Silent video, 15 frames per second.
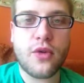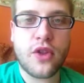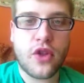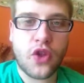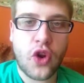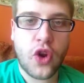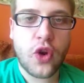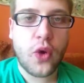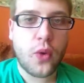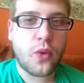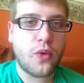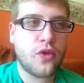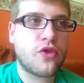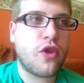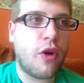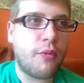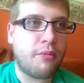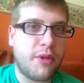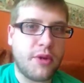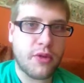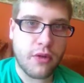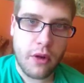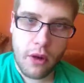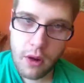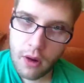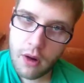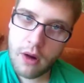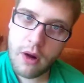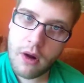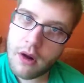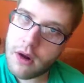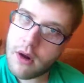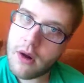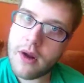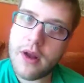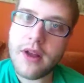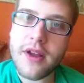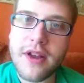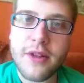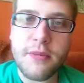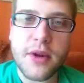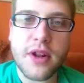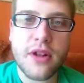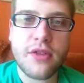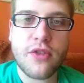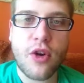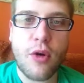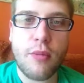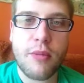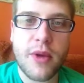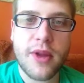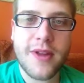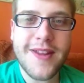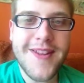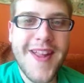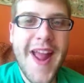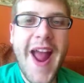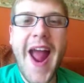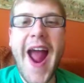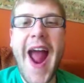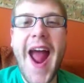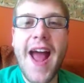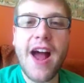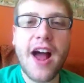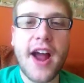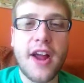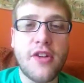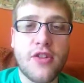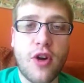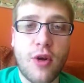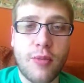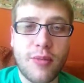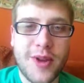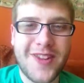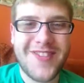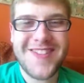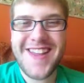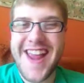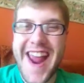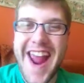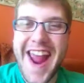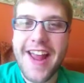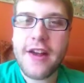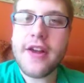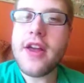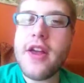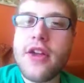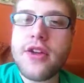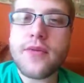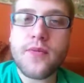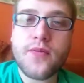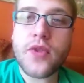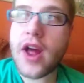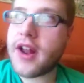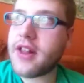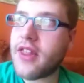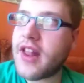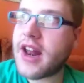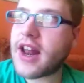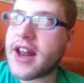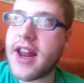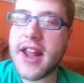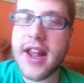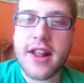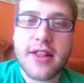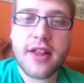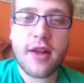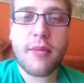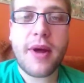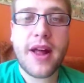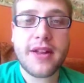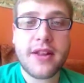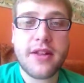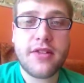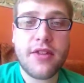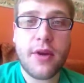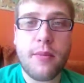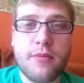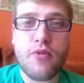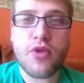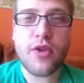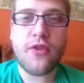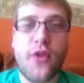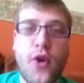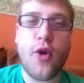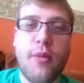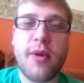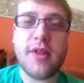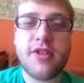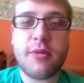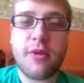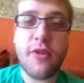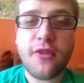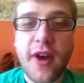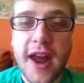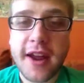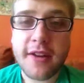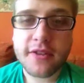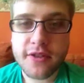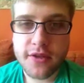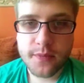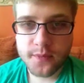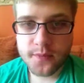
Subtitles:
The low zombie was middle zombie, high zombie, and then I layered them, added some reverb and some effects